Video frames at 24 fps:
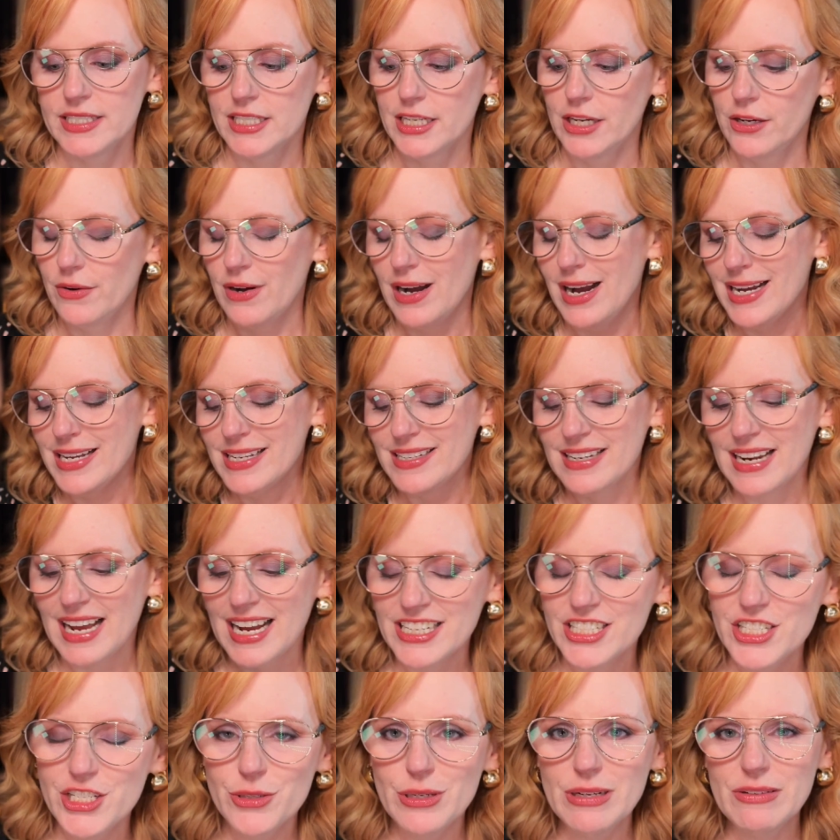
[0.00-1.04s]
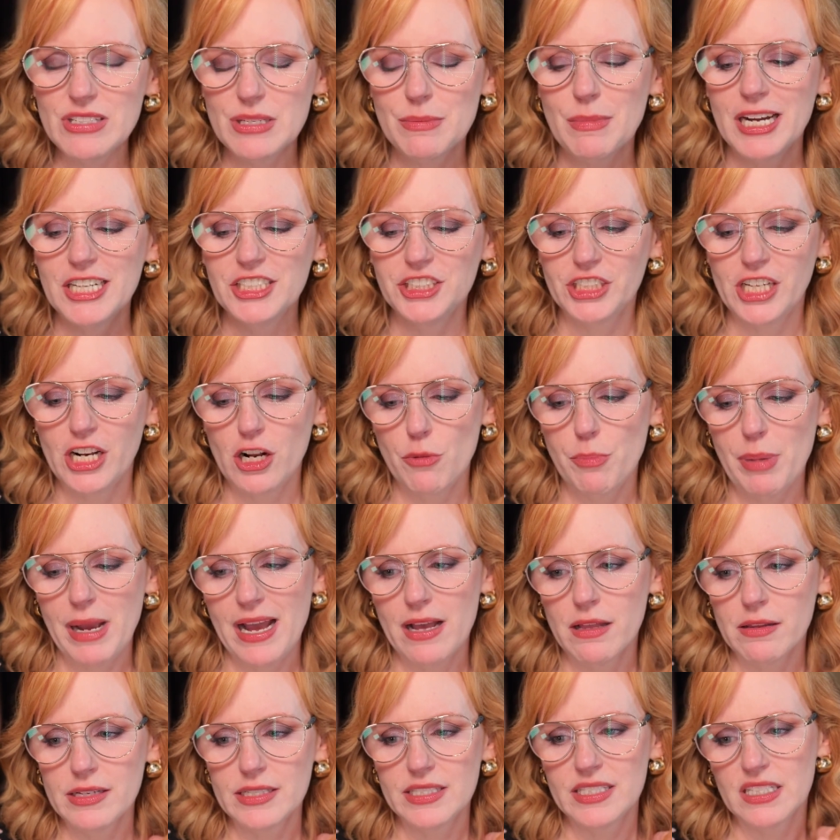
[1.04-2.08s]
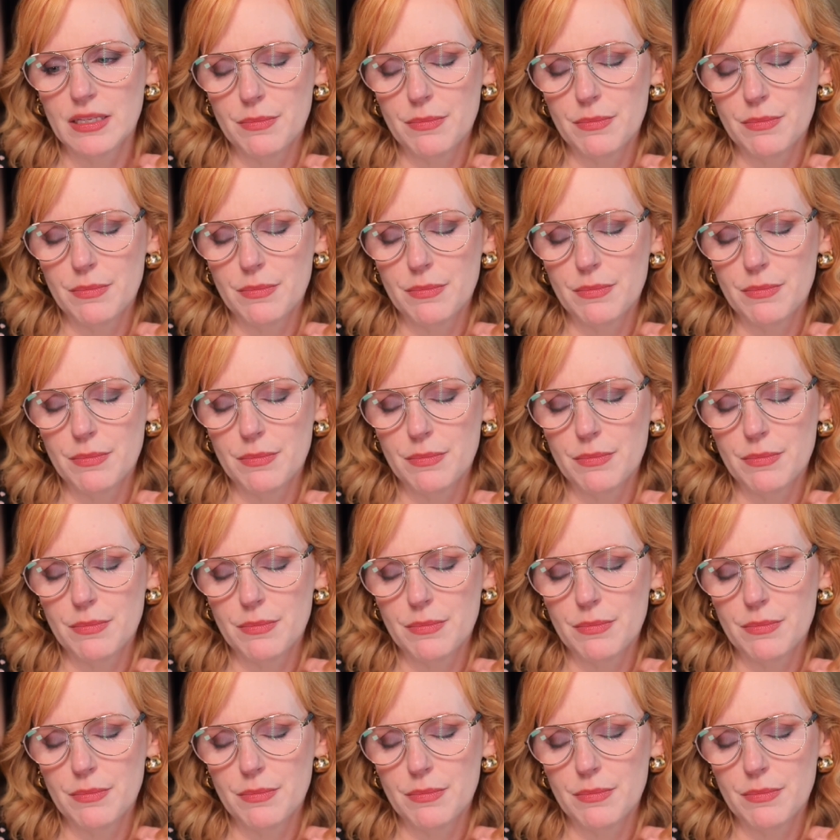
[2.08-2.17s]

So I do have some eyeshadow palettes